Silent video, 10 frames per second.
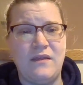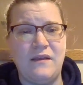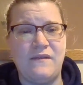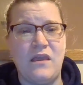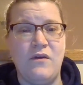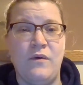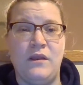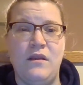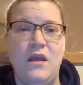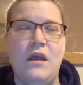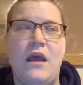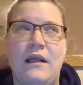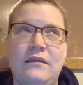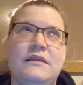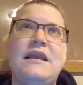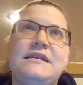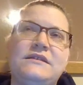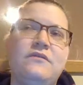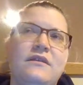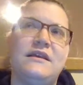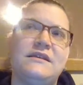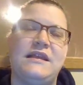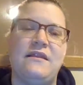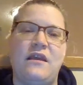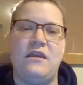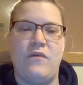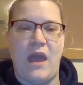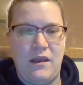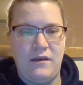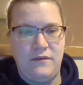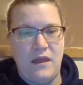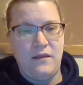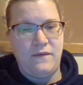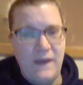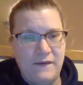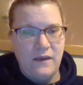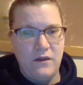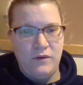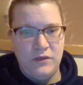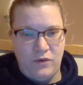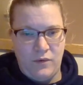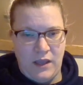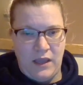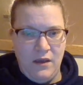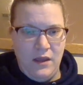things that at least to the extent that you can, that things that you enjoy.